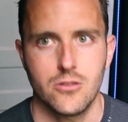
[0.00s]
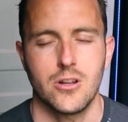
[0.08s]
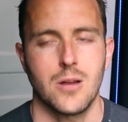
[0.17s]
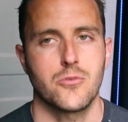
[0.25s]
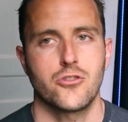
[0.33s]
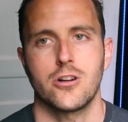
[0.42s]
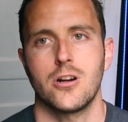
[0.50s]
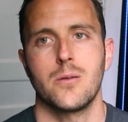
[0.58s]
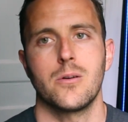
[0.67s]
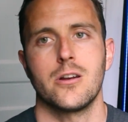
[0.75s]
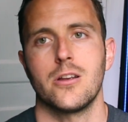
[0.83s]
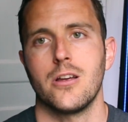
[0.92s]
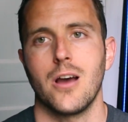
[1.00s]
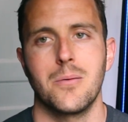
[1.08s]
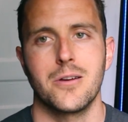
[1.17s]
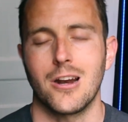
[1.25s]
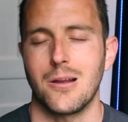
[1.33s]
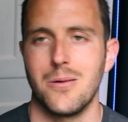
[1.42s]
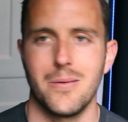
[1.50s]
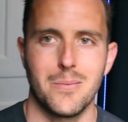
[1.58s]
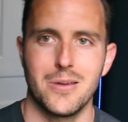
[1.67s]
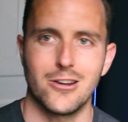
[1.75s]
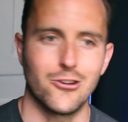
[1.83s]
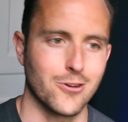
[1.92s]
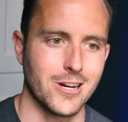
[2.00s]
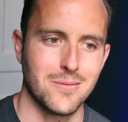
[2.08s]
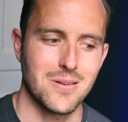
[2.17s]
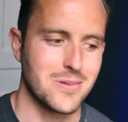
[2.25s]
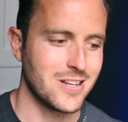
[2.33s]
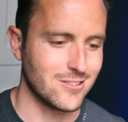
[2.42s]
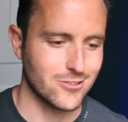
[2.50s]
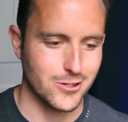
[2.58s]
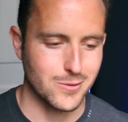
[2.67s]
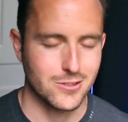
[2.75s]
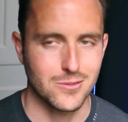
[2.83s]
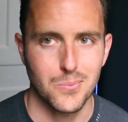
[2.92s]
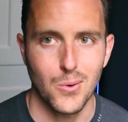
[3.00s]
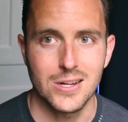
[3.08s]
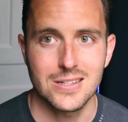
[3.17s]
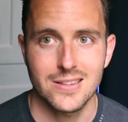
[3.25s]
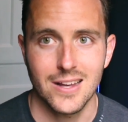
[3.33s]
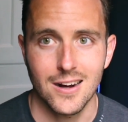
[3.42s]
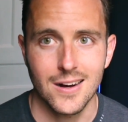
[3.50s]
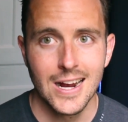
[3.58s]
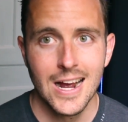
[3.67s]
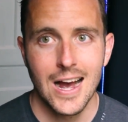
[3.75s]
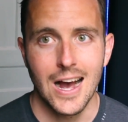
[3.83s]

and I'm sure I'm gonna I'm gonna maybe agree and maybe disagree with some points there.